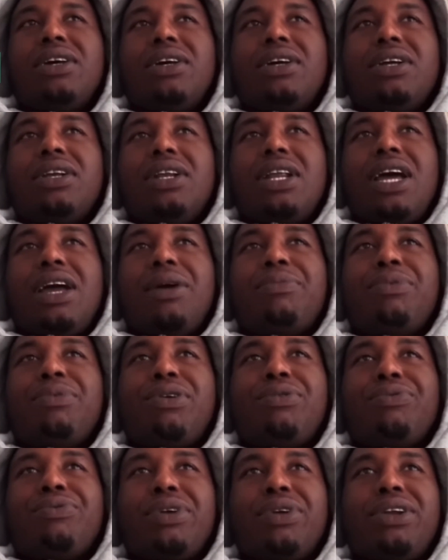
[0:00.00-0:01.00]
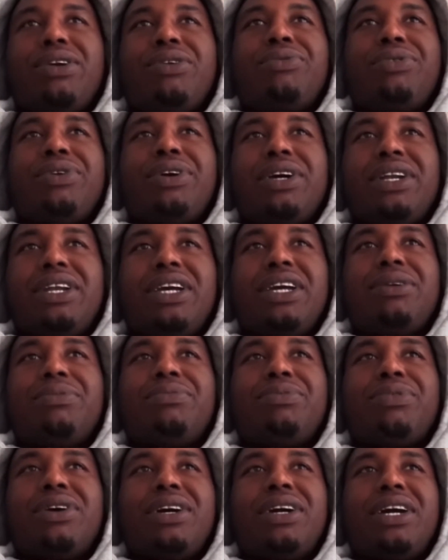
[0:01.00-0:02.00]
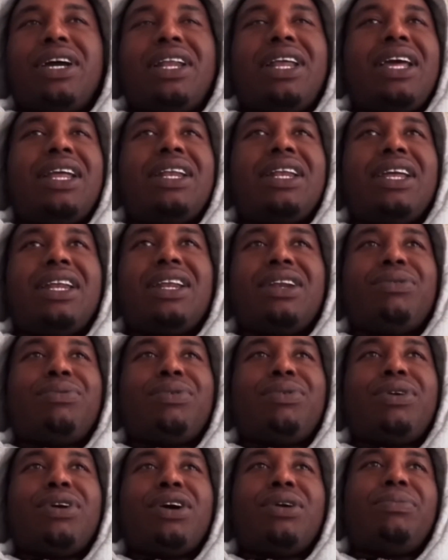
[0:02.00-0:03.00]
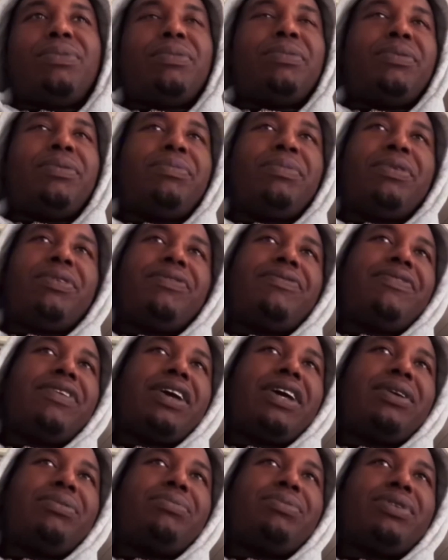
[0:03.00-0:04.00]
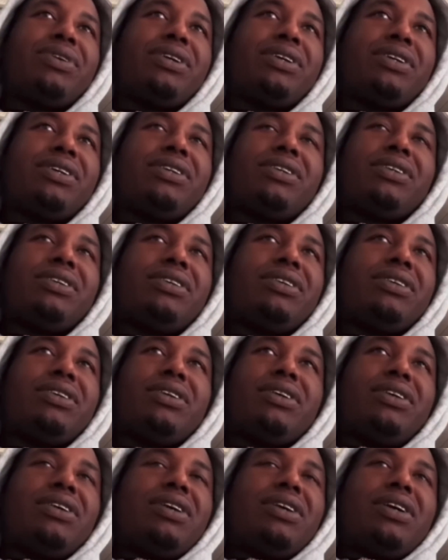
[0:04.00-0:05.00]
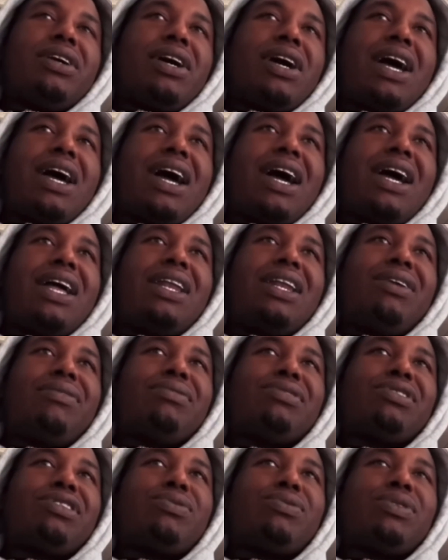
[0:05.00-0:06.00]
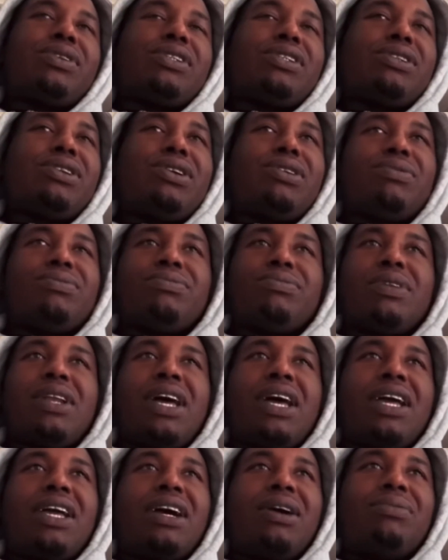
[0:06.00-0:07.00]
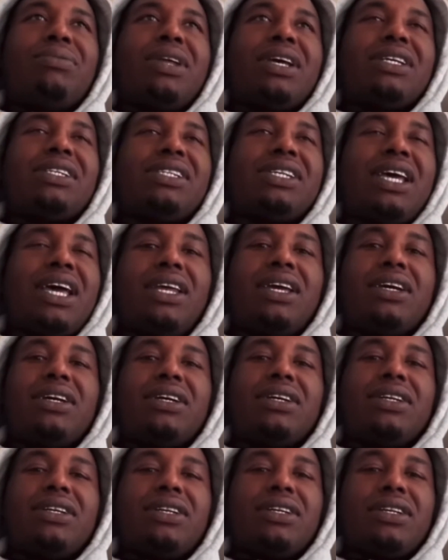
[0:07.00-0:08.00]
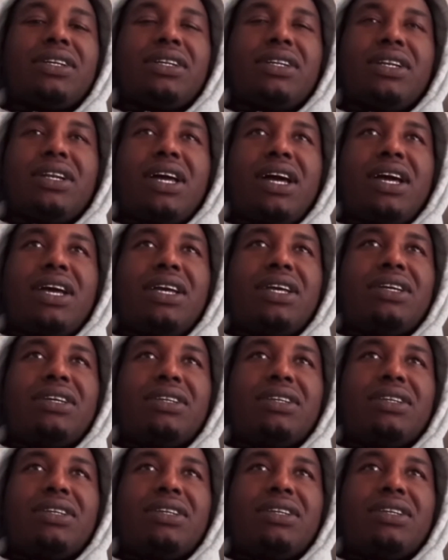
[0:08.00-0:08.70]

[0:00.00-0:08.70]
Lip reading: Like, bro, I'm really a real nigga, bro. And ain't nothing in the world gonna make me be fake, bro. I never switch up, like, on that same nigga. Like,